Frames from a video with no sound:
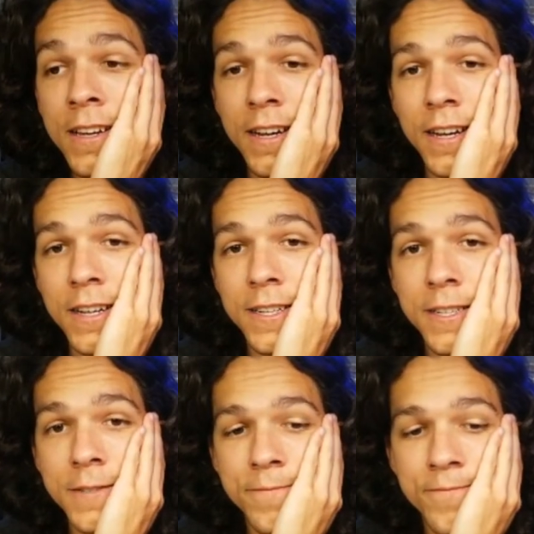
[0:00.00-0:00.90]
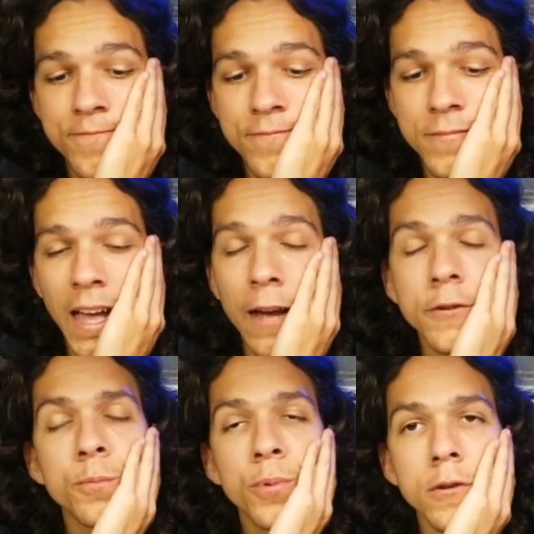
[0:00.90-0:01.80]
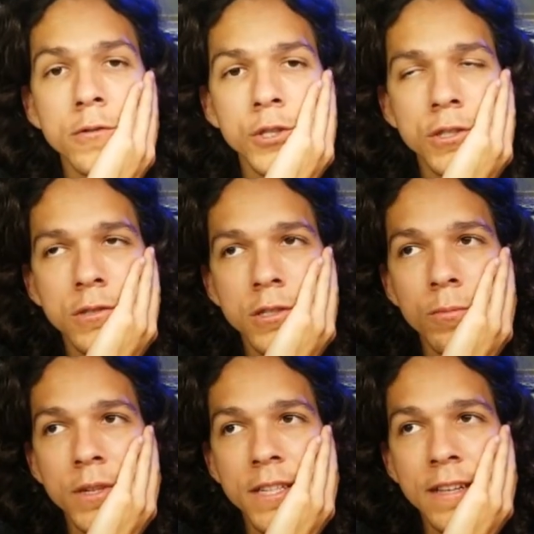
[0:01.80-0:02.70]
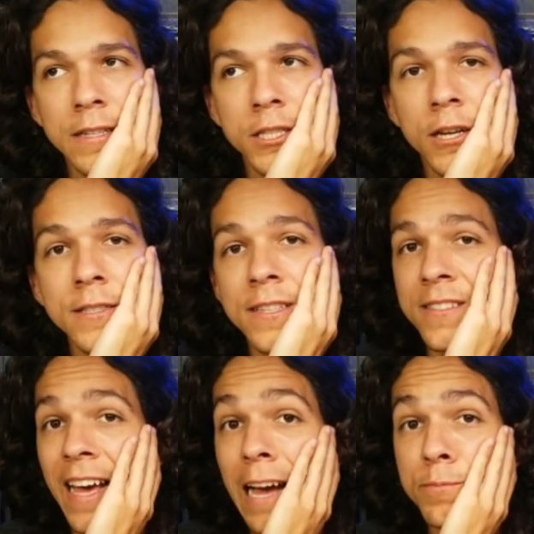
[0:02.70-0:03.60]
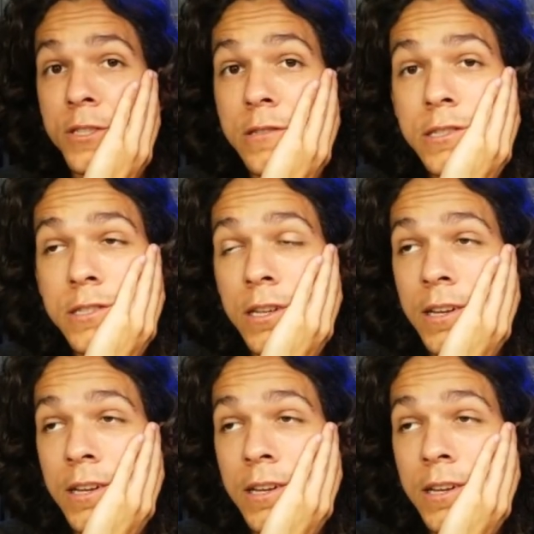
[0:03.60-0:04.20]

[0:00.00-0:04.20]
Um, I would approach somebody that does adapters.